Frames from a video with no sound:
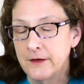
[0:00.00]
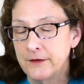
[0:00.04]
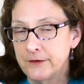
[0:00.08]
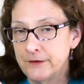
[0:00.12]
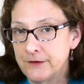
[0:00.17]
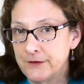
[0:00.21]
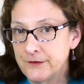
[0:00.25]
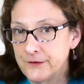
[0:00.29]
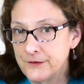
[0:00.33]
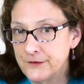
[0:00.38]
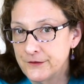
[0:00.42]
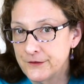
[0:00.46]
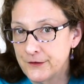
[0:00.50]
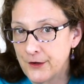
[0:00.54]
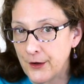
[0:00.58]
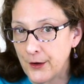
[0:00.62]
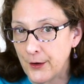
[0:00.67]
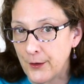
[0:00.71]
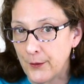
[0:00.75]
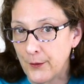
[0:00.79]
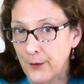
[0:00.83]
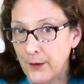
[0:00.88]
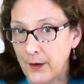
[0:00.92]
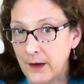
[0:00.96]

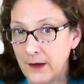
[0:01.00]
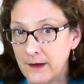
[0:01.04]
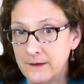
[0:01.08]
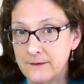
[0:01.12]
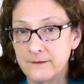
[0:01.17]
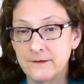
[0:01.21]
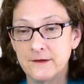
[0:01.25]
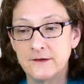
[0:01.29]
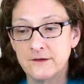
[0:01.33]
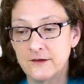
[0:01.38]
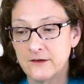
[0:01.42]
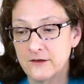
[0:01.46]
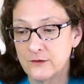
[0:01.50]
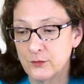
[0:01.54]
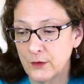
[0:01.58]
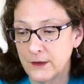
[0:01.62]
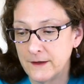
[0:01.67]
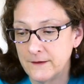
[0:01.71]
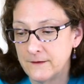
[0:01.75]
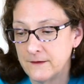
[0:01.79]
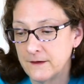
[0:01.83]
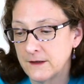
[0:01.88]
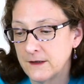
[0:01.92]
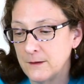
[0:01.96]
So this is
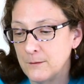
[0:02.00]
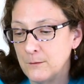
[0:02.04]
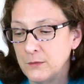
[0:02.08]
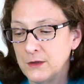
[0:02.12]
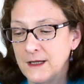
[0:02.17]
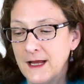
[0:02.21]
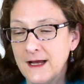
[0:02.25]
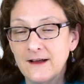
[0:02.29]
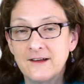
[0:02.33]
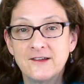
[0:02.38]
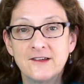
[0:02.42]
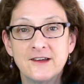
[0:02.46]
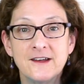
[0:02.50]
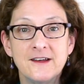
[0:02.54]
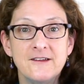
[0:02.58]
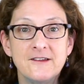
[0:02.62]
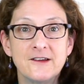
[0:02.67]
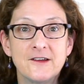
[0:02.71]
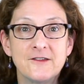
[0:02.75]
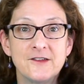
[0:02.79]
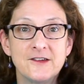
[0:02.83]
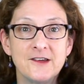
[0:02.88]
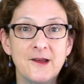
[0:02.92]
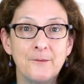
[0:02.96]
where the
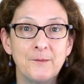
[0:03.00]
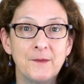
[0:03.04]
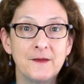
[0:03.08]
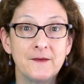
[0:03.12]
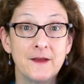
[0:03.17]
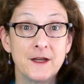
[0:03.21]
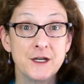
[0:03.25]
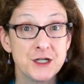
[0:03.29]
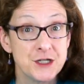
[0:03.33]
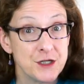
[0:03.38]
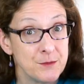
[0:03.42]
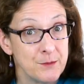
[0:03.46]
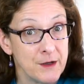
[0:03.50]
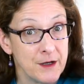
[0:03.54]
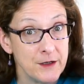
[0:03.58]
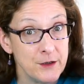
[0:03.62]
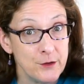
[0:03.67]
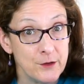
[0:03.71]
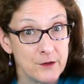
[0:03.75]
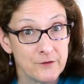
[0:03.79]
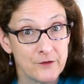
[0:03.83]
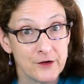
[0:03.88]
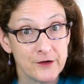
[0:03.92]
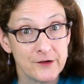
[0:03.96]
complexities of something that should be a
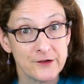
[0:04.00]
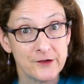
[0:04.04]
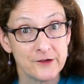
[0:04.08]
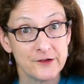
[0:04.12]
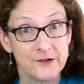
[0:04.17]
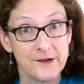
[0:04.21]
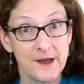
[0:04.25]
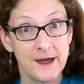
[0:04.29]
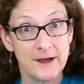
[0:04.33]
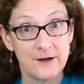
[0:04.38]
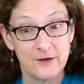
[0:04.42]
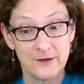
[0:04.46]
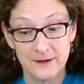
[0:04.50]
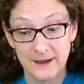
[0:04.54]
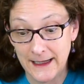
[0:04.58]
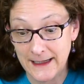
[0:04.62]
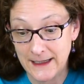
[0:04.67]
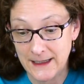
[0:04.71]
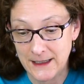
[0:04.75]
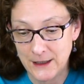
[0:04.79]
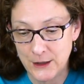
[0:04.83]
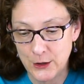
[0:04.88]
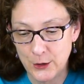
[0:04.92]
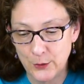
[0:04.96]
universal standard
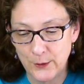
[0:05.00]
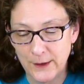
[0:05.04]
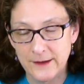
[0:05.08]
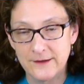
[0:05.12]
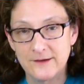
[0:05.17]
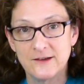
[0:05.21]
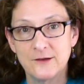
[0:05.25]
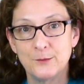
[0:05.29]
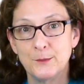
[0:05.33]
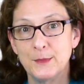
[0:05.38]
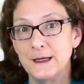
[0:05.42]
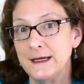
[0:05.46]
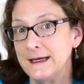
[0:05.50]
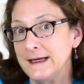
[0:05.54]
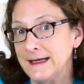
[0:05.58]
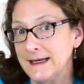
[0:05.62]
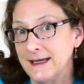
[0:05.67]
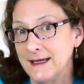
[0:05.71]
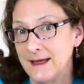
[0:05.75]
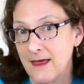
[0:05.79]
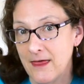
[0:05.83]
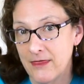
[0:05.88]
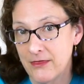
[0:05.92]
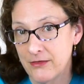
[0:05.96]
like U S B
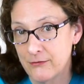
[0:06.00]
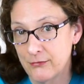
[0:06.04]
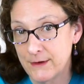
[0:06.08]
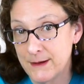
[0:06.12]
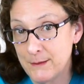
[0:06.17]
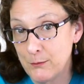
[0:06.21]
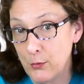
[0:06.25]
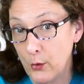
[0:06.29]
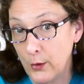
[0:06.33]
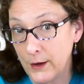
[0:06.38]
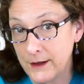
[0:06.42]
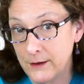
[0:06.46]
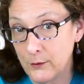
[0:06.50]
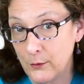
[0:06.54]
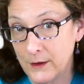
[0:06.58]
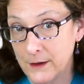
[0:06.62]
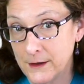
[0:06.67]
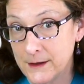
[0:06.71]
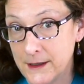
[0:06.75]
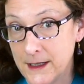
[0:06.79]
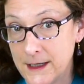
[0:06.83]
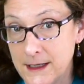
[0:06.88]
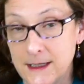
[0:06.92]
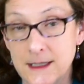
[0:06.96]
three point
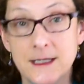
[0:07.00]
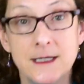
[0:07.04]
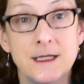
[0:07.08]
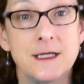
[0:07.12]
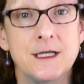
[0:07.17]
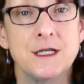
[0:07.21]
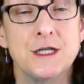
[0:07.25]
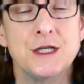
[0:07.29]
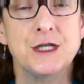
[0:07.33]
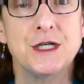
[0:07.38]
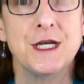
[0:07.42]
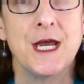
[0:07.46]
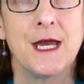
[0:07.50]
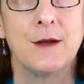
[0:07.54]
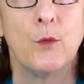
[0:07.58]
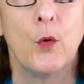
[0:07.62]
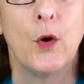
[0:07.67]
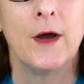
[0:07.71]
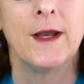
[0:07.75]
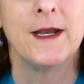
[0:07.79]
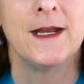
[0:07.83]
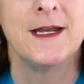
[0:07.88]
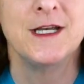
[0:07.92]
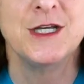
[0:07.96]
one, Gen
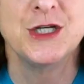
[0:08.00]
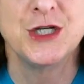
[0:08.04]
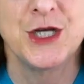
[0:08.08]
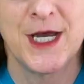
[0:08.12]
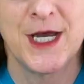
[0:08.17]
one, and